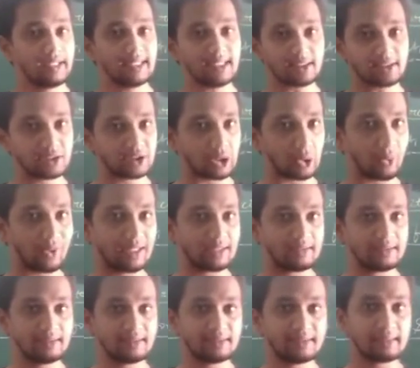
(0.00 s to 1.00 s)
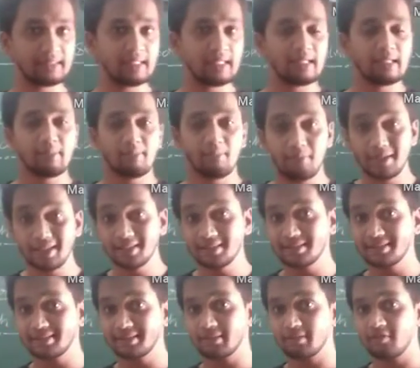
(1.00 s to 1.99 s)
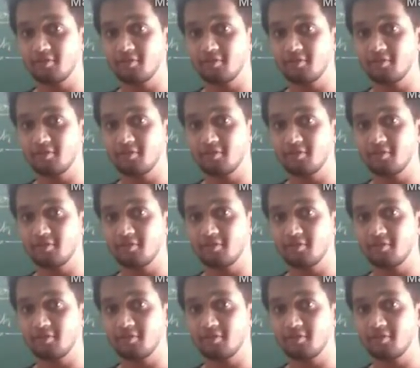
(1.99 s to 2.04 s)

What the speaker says: Read the question once. Please